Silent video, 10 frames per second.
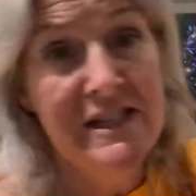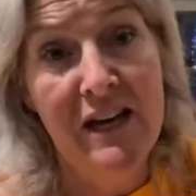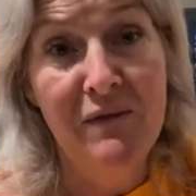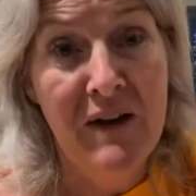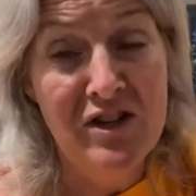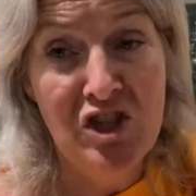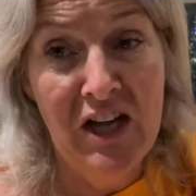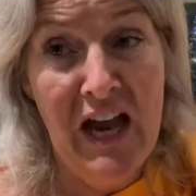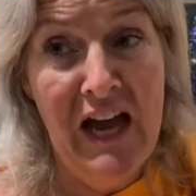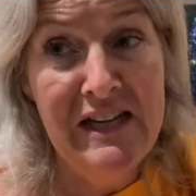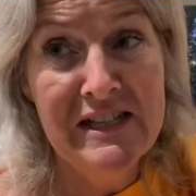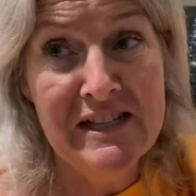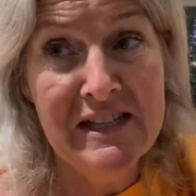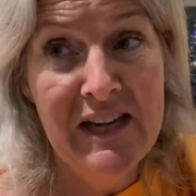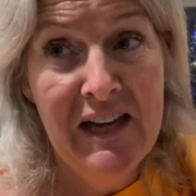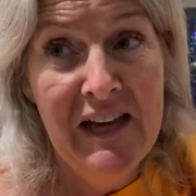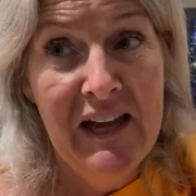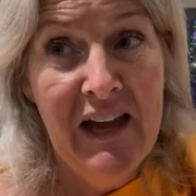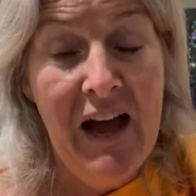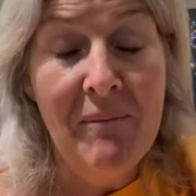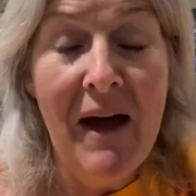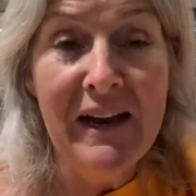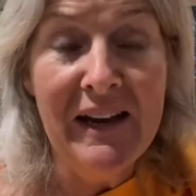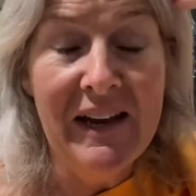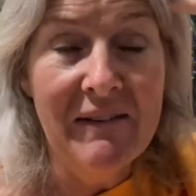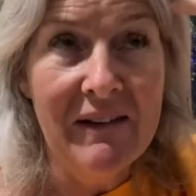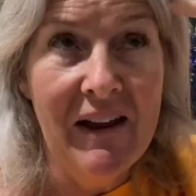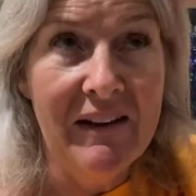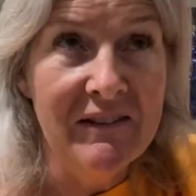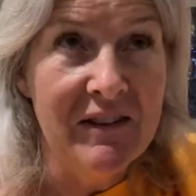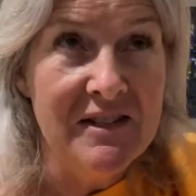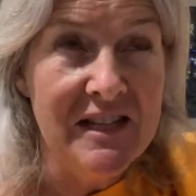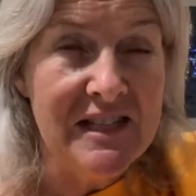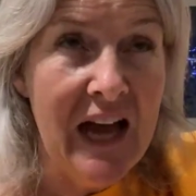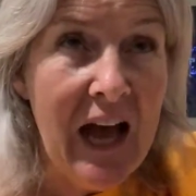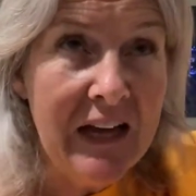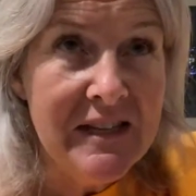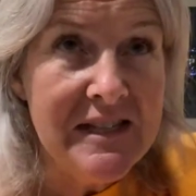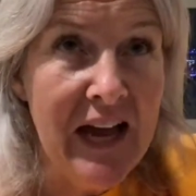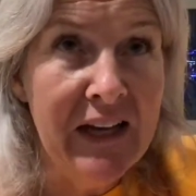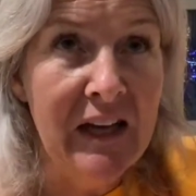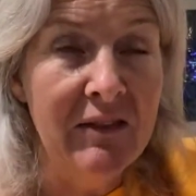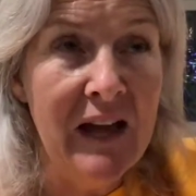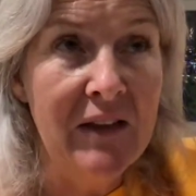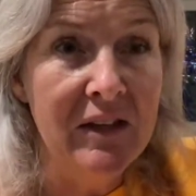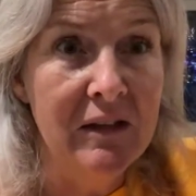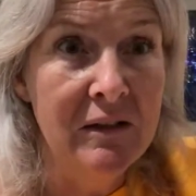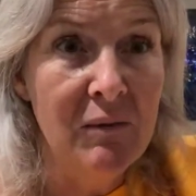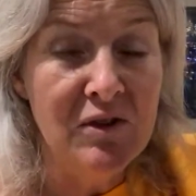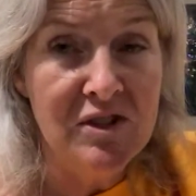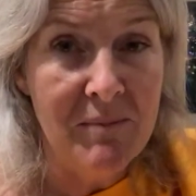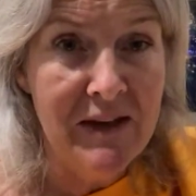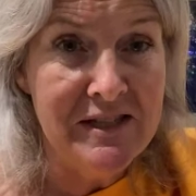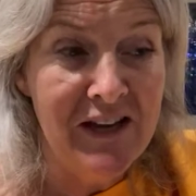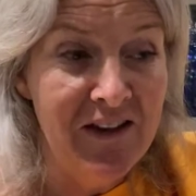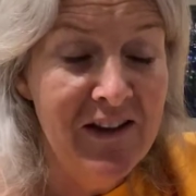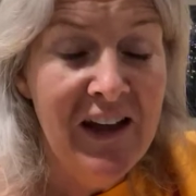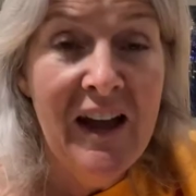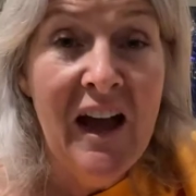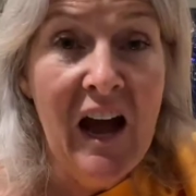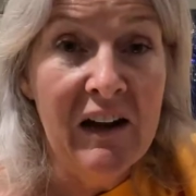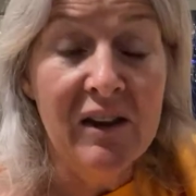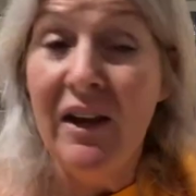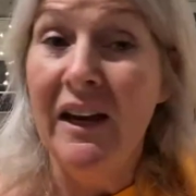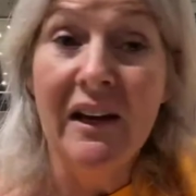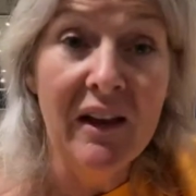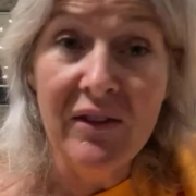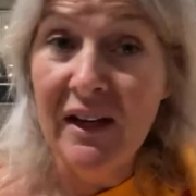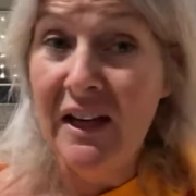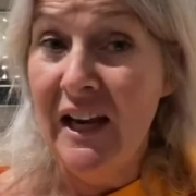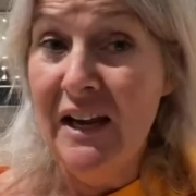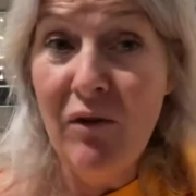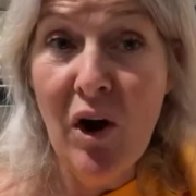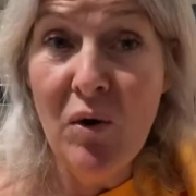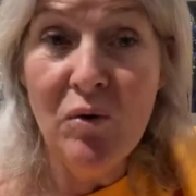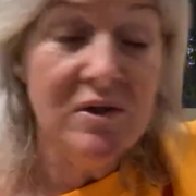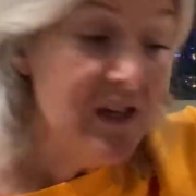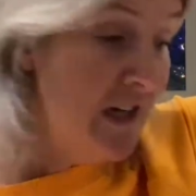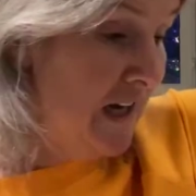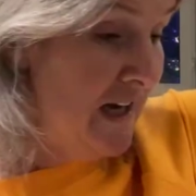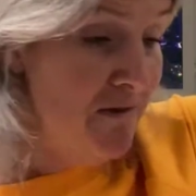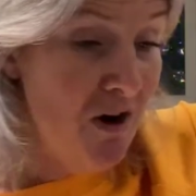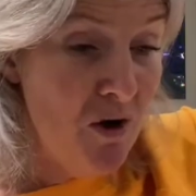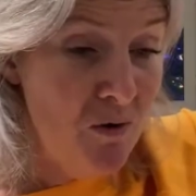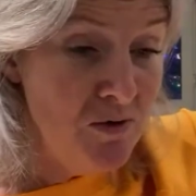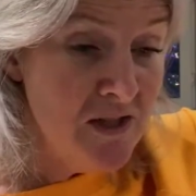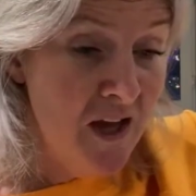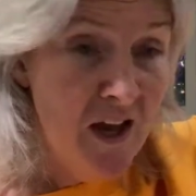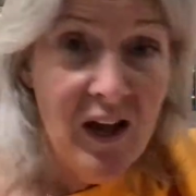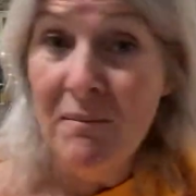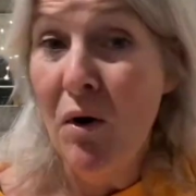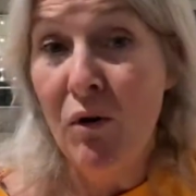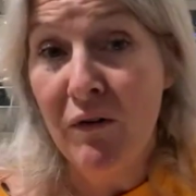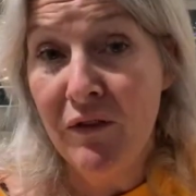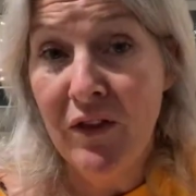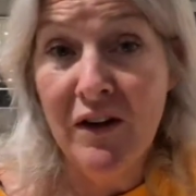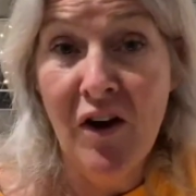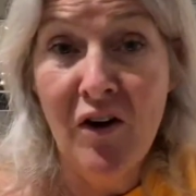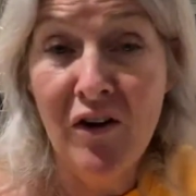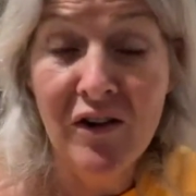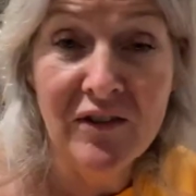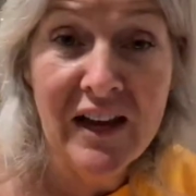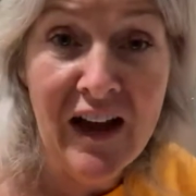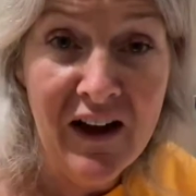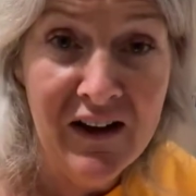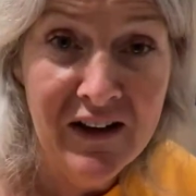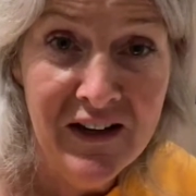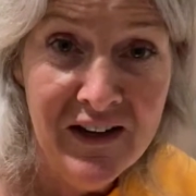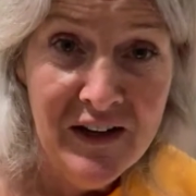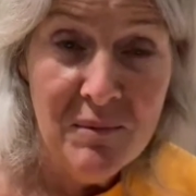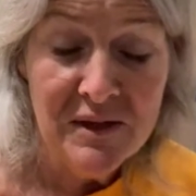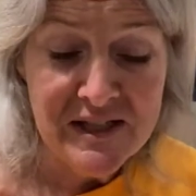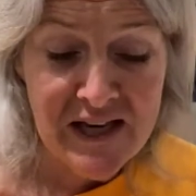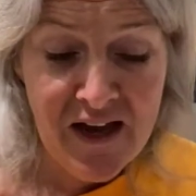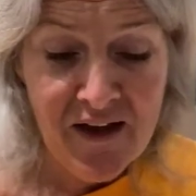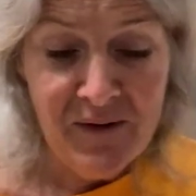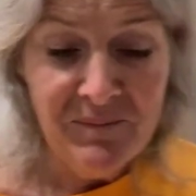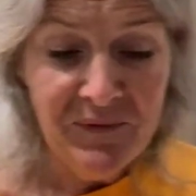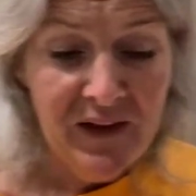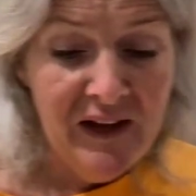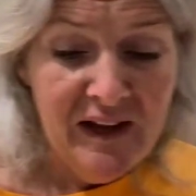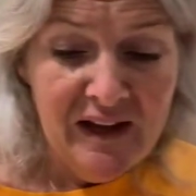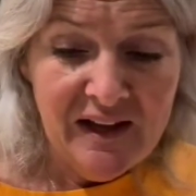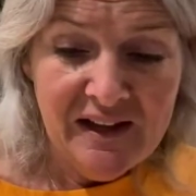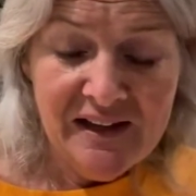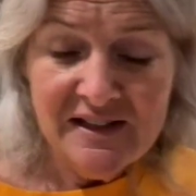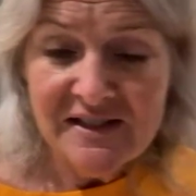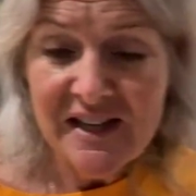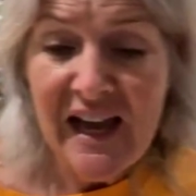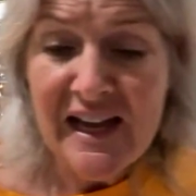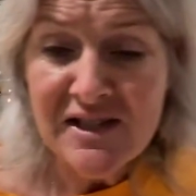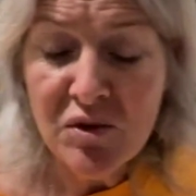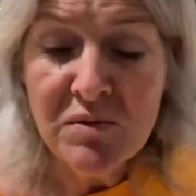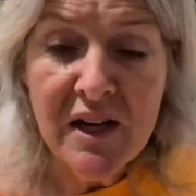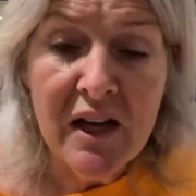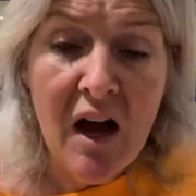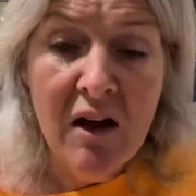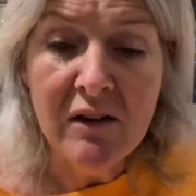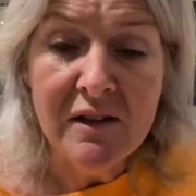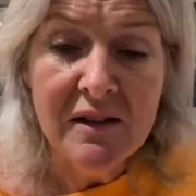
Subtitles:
flashing lights, there's a tiny second that I think, oh, what's the matter? And I think clear roads, and more often than not, they are. But, so yeah, you can't,